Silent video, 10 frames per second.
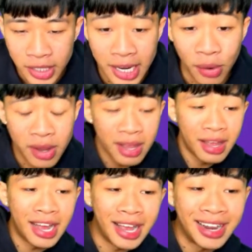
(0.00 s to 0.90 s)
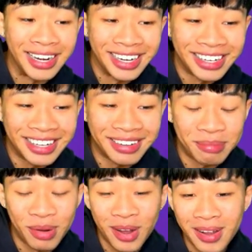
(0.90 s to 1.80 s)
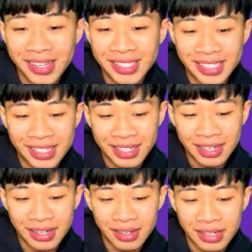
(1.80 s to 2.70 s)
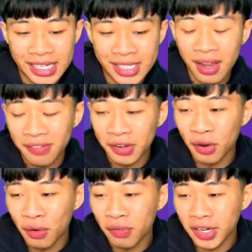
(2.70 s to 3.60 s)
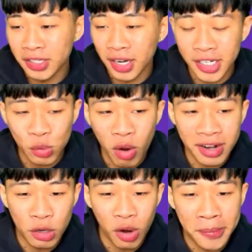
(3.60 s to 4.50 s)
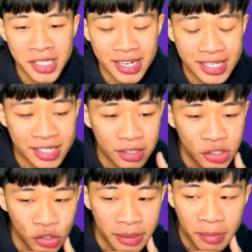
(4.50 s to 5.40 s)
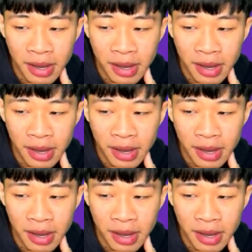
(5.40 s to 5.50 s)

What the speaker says: Now, again, because this is off the cuff, I just wanted to represent this on stream.